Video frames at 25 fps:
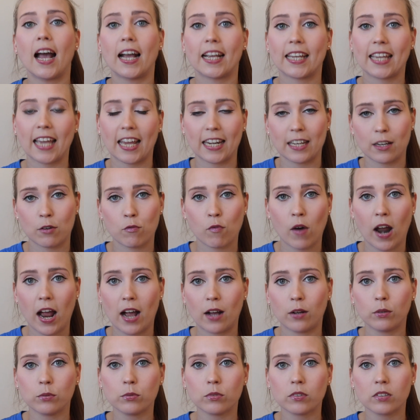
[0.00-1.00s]
and getting
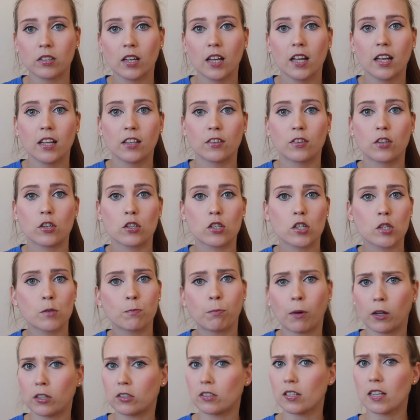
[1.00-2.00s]
round that
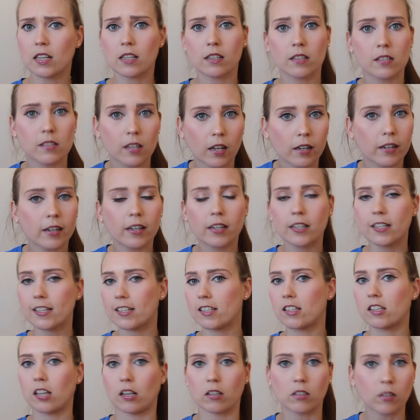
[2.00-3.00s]
spotting suddenly
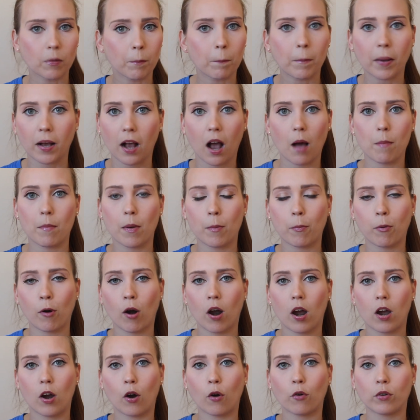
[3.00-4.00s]
doesn't become a
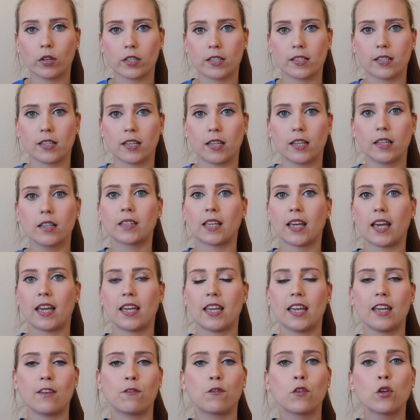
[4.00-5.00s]
priority,
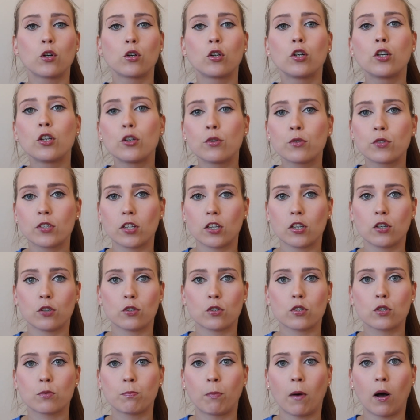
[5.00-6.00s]
okay? If you're losing your
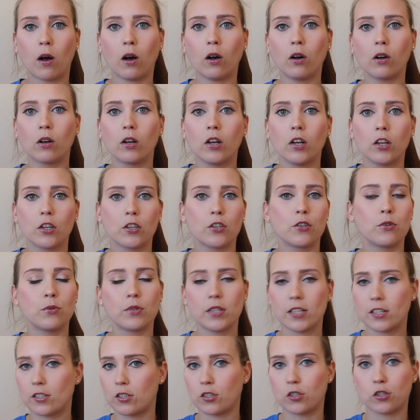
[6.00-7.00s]
spot, you
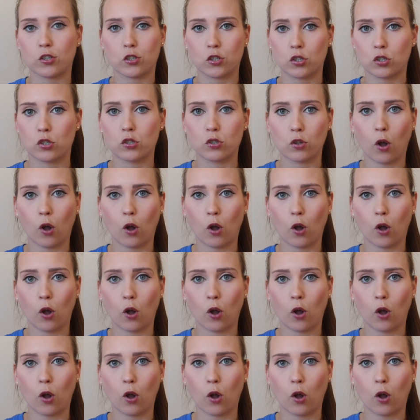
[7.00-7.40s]
need to just